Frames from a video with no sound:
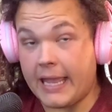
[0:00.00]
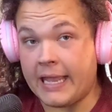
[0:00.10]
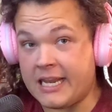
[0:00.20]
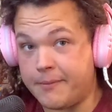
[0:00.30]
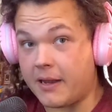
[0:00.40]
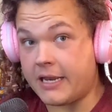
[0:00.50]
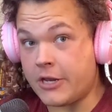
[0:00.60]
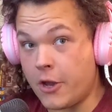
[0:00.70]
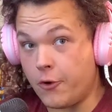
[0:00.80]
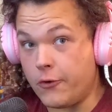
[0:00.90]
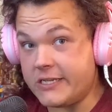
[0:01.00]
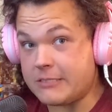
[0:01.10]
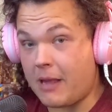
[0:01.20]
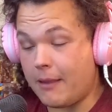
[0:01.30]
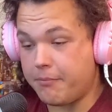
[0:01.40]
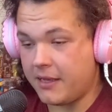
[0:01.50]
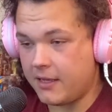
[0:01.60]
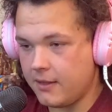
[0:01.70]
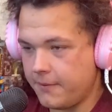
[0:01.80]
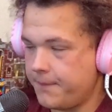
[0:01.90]
Anybody know who this might
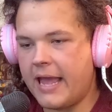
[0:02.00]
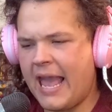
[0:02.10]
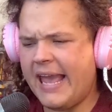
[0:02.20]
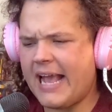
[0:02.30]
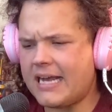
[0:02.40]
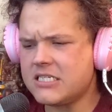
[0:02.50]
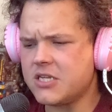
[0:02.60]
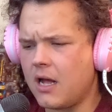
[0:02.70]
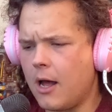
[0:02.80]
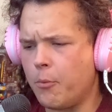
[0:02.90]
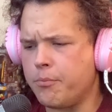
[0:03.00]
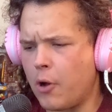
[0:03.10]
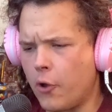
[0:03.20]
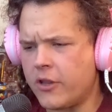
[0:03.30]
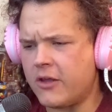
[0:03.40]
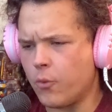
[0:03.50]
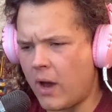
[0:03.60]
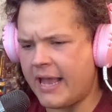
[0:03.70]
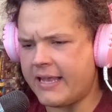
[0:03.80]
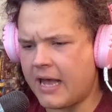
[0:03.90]
be? Hey, I saw a balding
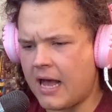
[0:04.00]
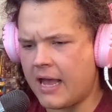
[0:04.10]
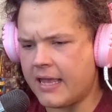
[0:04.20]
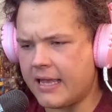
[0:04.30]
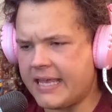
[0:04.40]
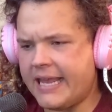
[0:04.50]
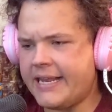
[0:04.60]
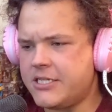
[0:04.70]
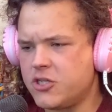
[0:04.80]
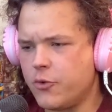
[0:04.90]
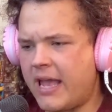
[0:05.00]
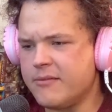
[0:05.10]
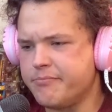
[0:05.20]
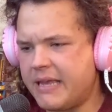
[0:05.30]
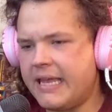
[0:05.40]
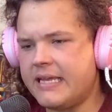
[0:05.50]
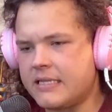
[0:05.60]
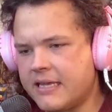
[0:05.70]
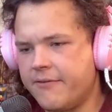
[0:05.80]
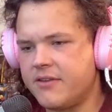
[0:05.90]
white guy get into a big
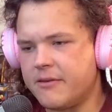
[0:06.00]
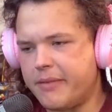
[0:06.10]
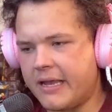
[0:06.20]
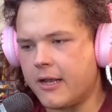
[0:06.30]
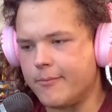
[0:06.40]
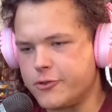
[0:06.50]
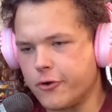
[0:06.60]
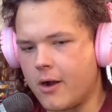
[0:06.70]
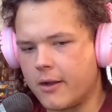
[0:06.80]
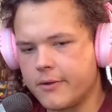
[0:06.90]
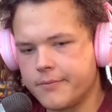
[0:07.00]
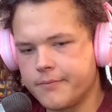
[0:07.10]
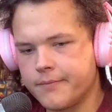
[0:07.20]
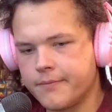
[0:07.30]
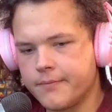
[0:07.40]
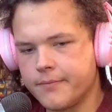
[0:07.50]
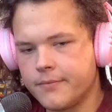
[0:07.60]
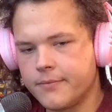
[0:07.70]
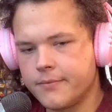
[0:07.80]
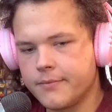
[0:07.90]
lifted pickup truck.
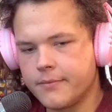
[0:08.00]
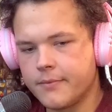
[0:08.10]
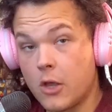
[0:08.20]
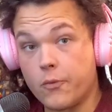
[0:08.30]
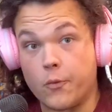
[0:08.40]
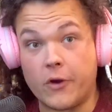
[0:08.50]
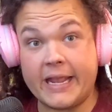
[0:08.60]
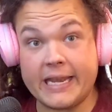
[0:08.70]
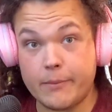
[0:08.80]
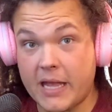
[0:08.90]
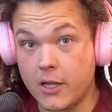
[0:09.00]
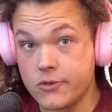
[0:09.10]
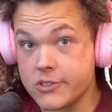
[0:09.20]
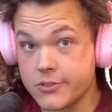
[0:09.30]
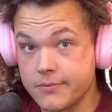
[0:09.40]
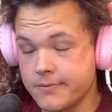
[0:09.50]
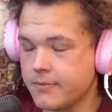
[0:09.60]
Ring any bells?